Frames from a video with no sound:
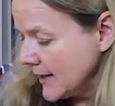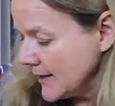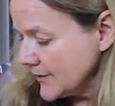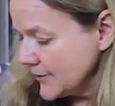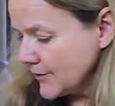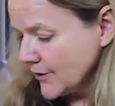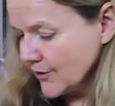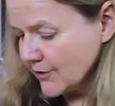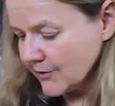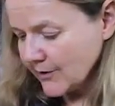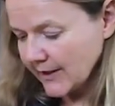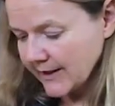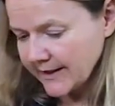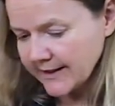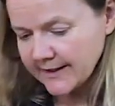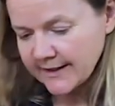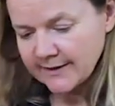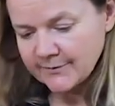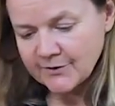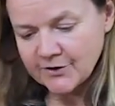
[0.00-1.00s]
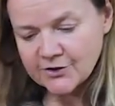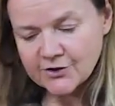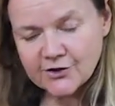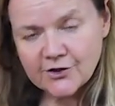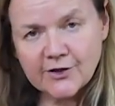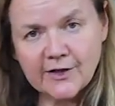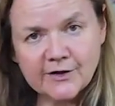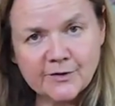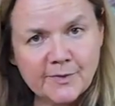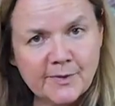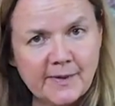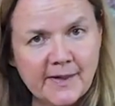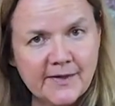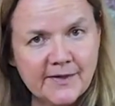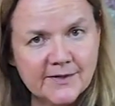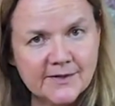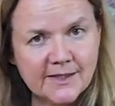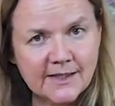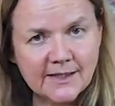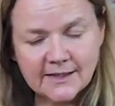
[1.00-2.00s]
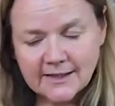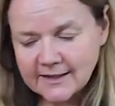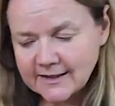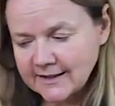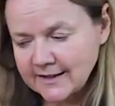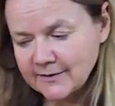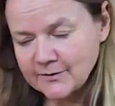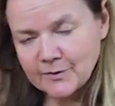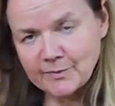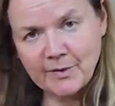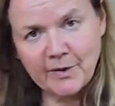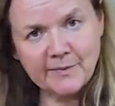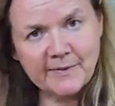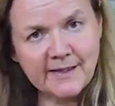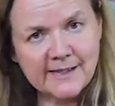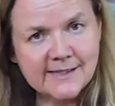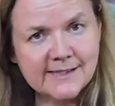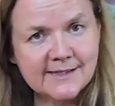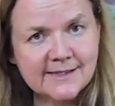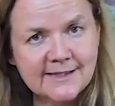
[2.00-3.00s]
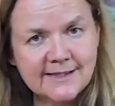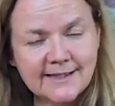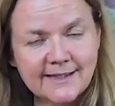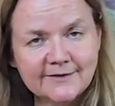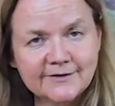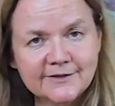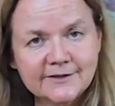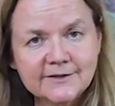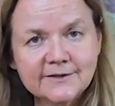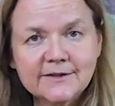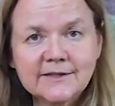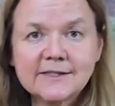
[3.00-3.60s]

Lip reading: So I am going to show you how to prepare the duck, and I will pop that into the oven.